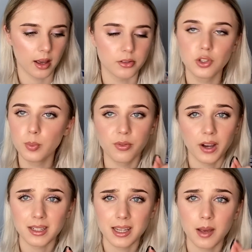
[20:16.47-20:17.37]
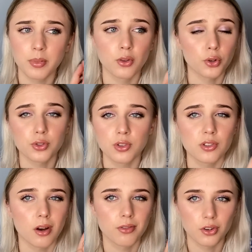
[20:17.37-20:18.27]
Super fine tip, not too
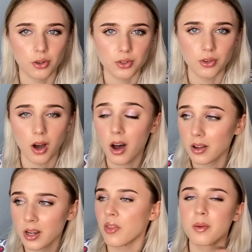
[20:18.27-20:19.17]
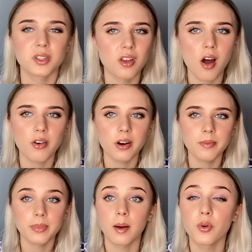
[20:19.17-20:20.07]
soft, not too hard. The mascara,
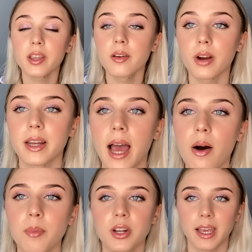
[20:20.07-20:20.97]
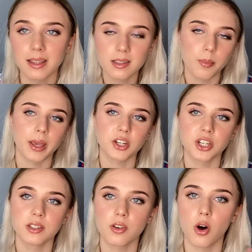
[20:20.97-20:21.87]
I'm wearing it right now. I'm going to insert
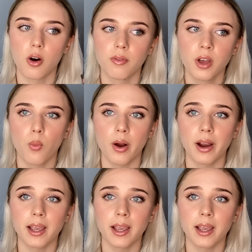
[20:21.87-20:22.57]
pictures of where I